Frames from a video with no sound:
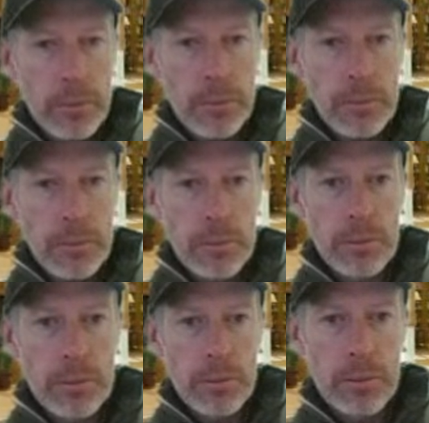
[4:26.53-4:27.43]

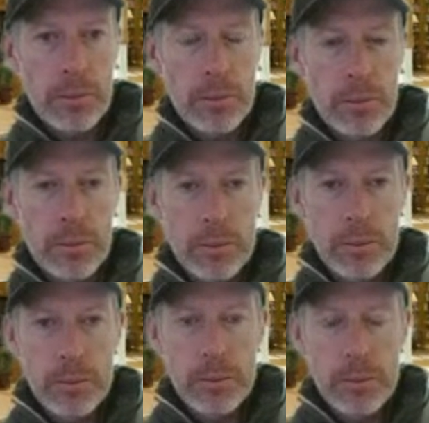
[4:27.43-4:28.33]

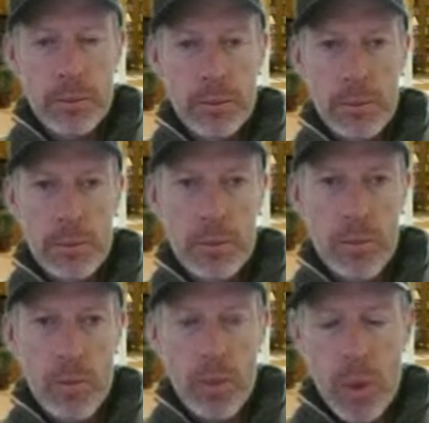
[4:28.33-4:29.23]

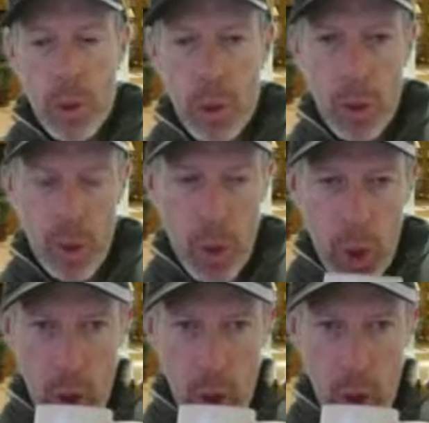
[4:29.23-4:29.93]
This person isn't speaking.